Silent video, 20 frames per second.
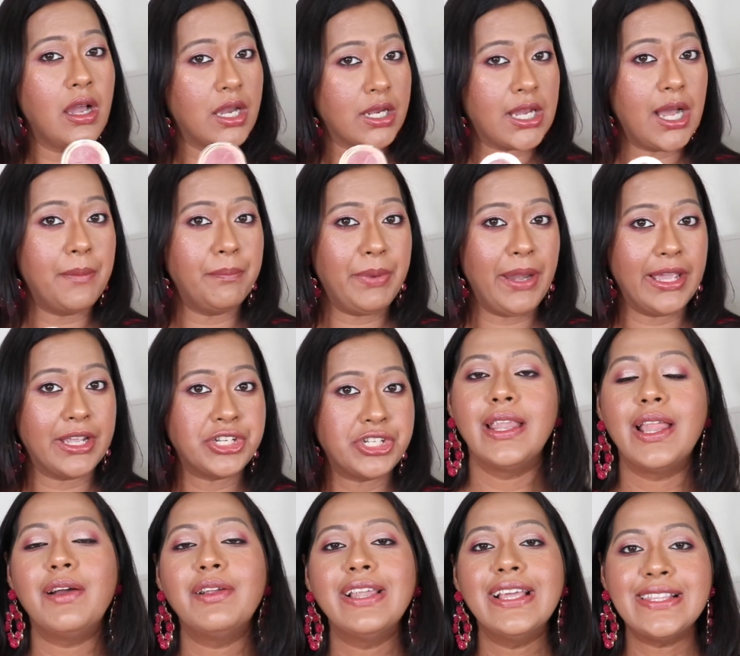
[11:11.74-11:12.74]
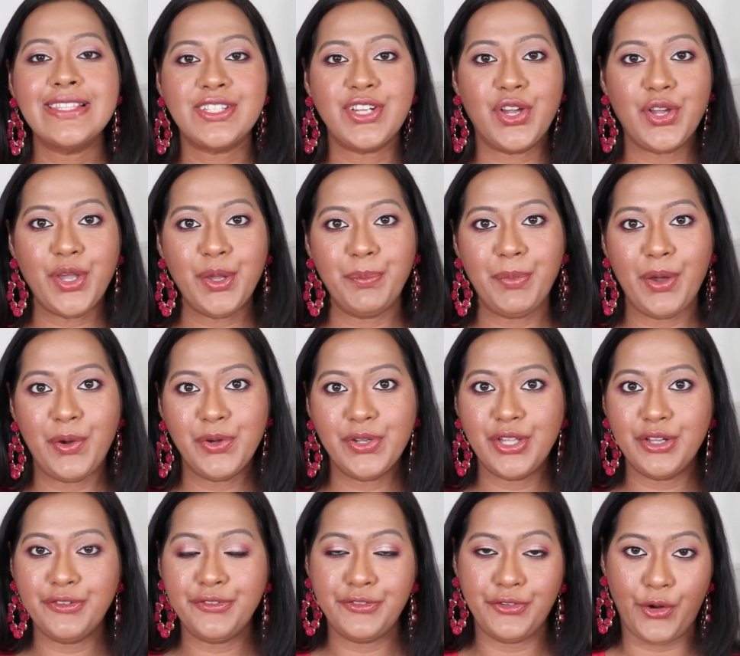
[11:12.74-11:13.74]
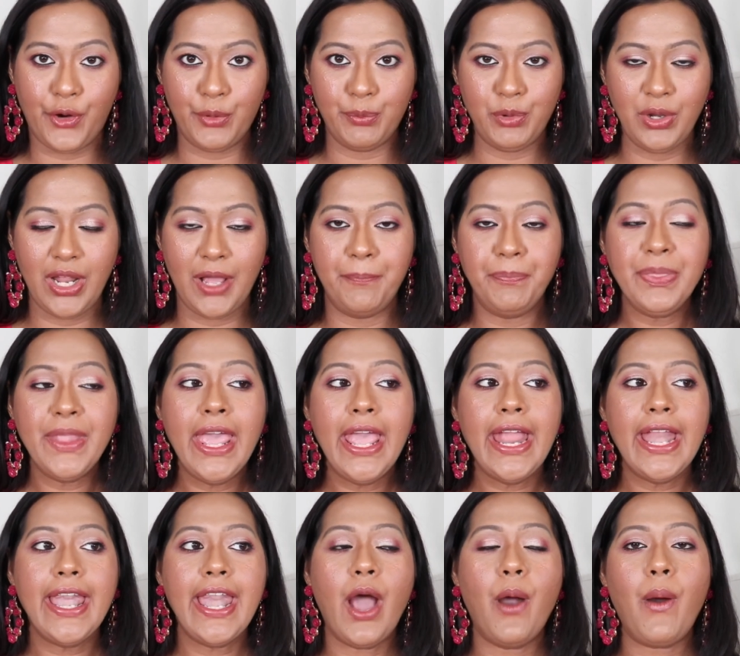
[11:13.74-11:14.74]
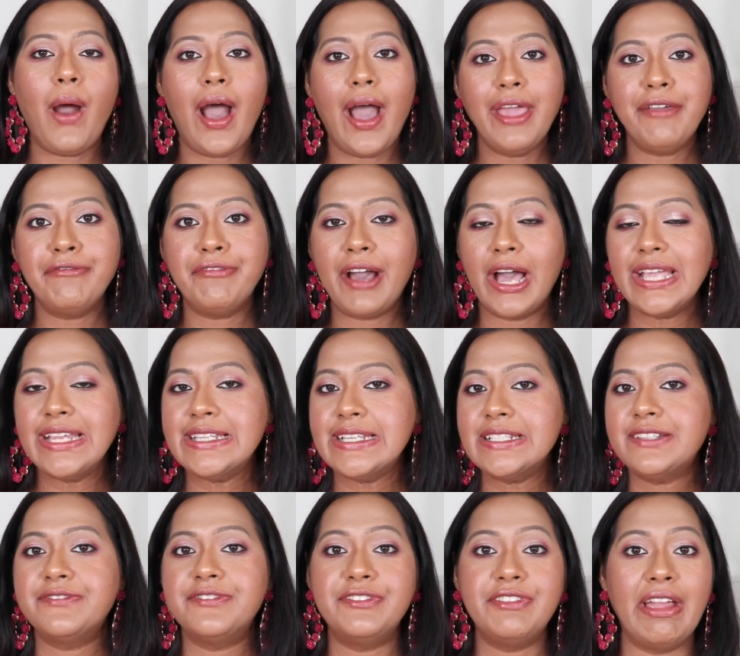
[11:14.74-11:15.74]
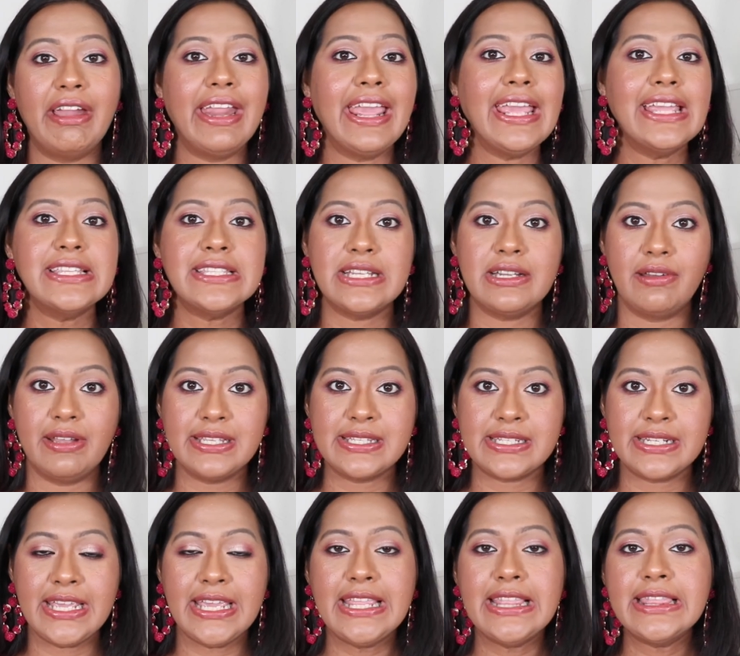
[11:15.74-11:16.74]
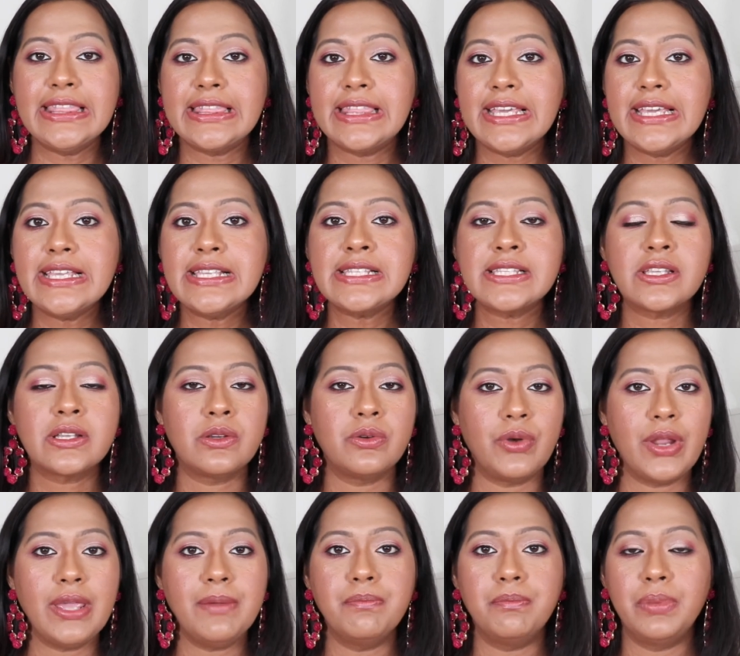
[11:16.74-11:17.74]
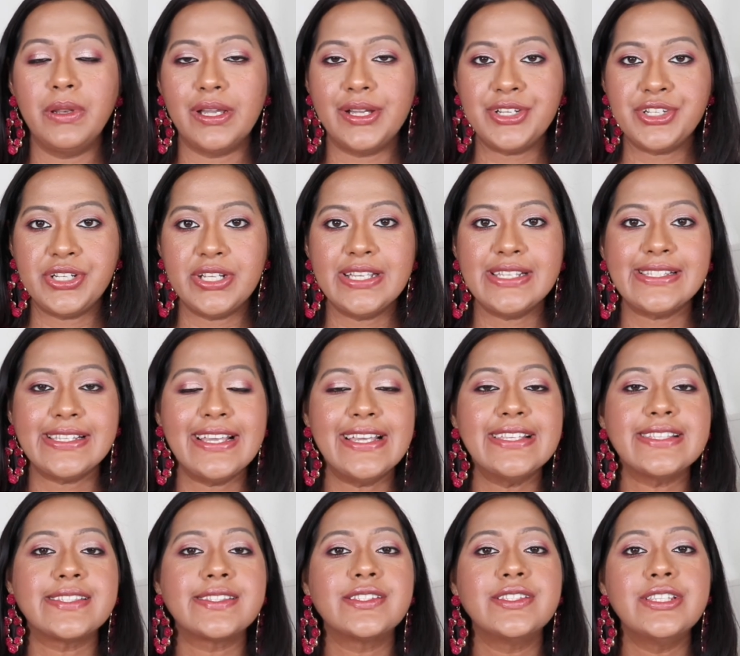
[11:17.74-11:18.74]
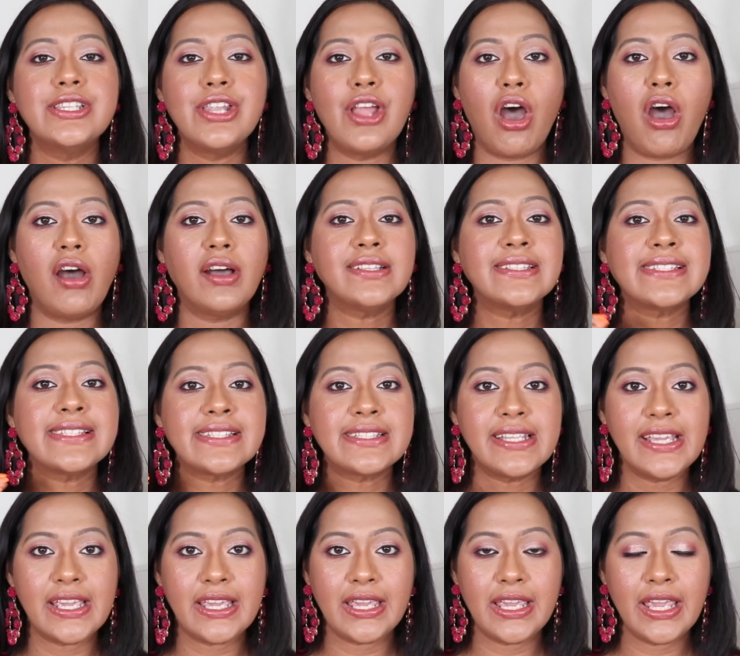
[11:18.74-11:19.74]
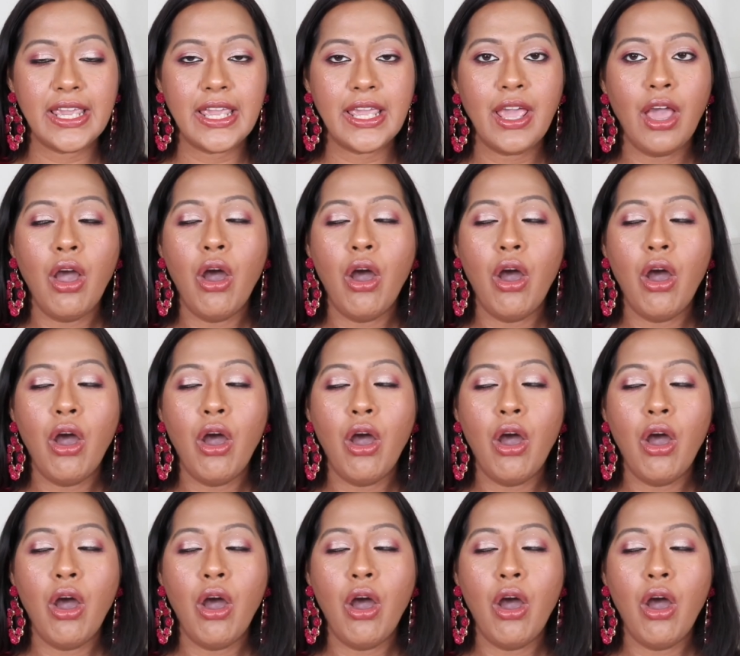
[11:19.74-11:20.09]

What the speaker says: complexion. Now let's talk about the formula. Now I find it very interesting. This cream blushes is not sticky